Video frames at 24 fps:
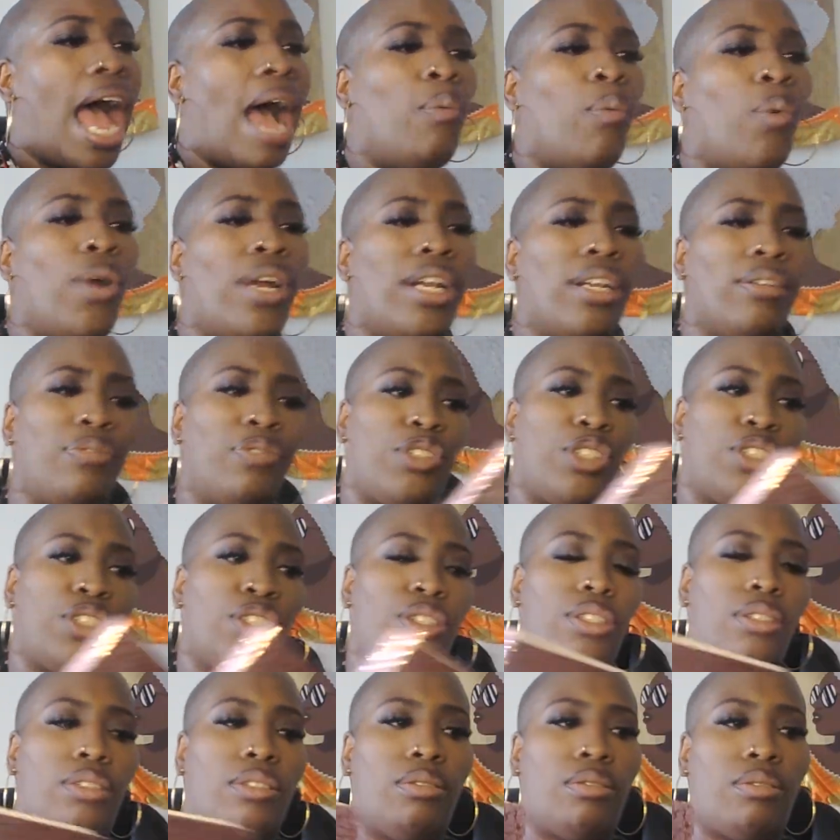I would have
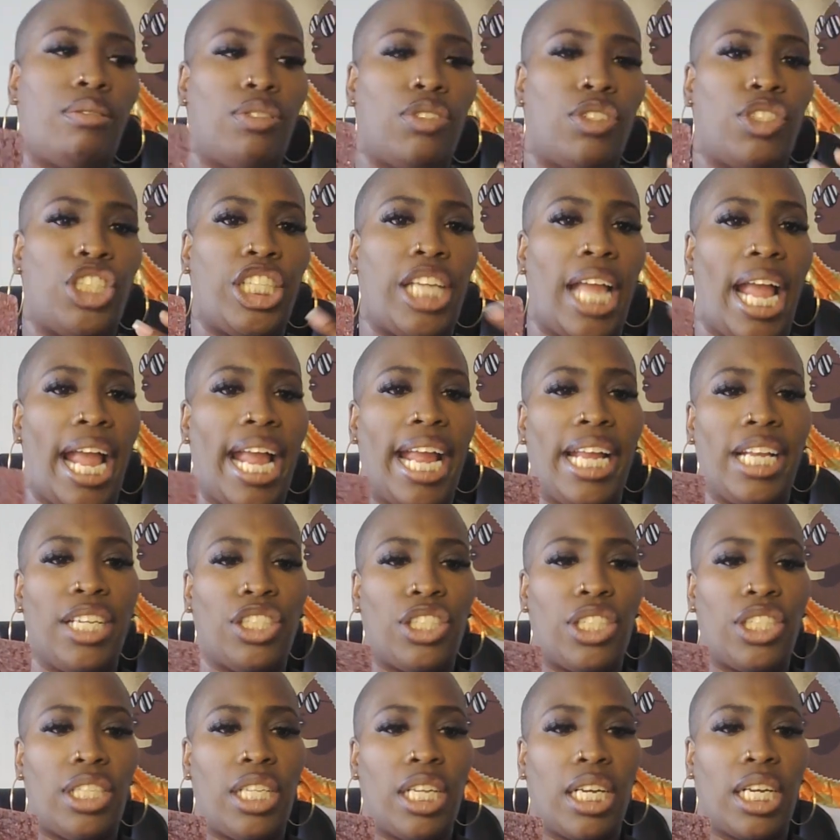
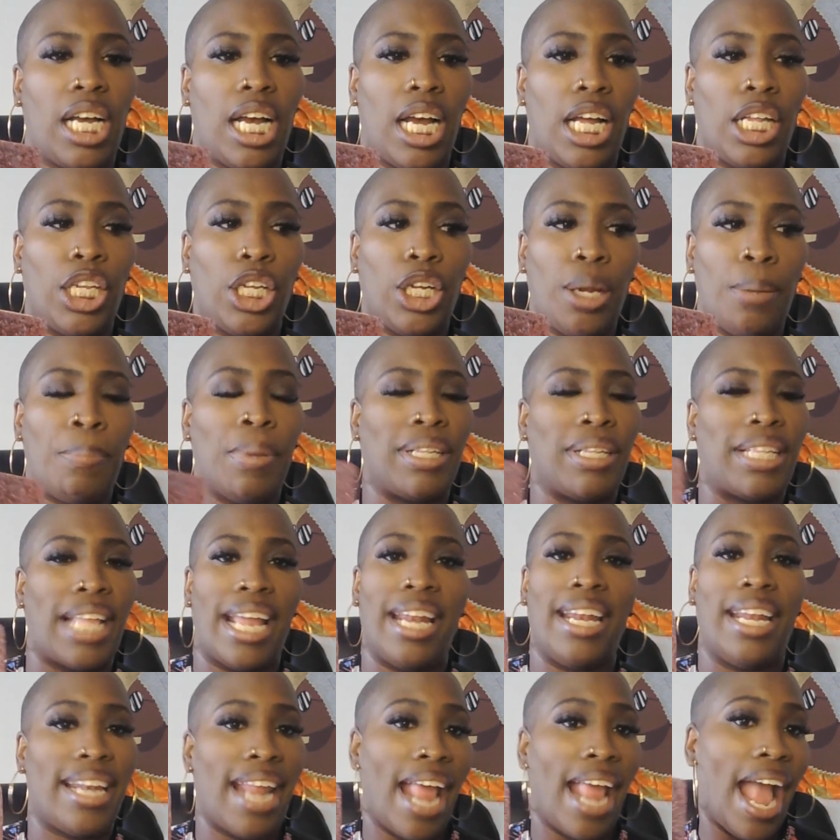changed the color, but
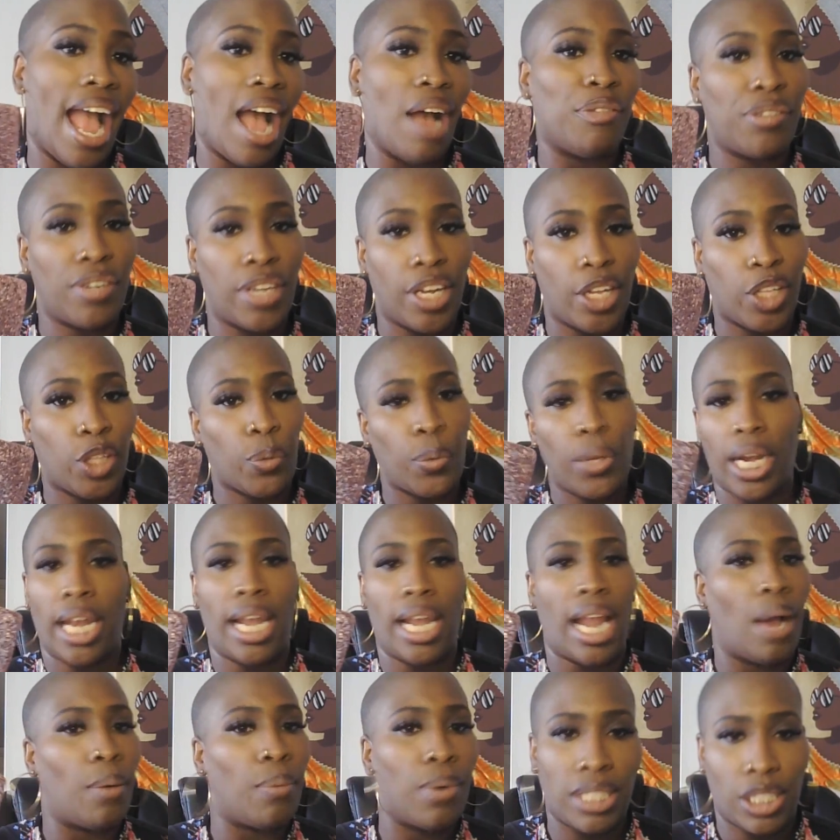they didn't have another one.
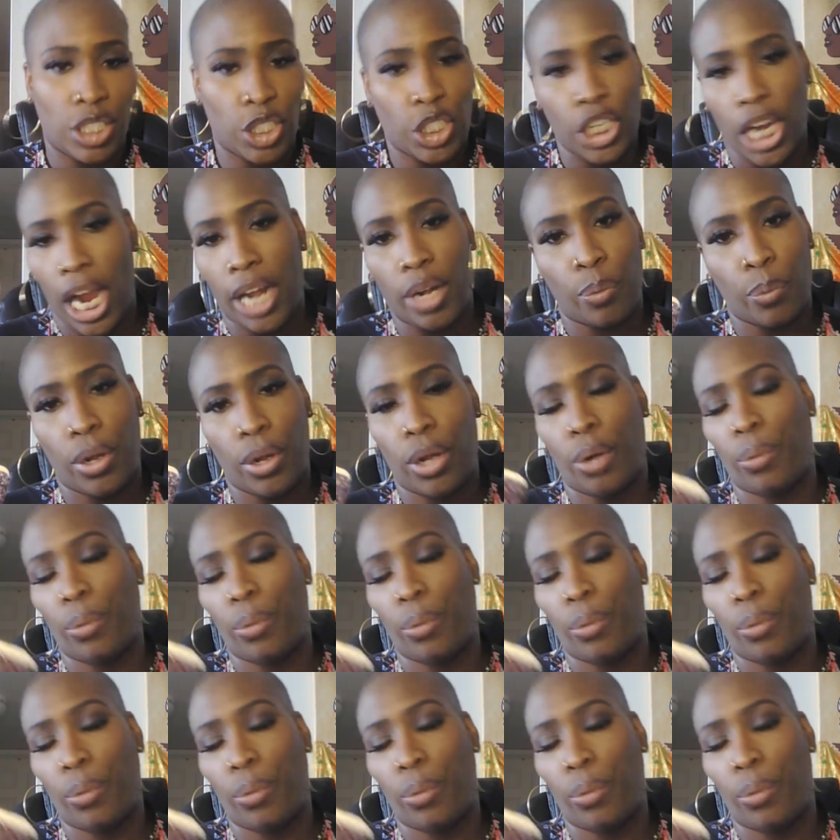And I wasn't trying to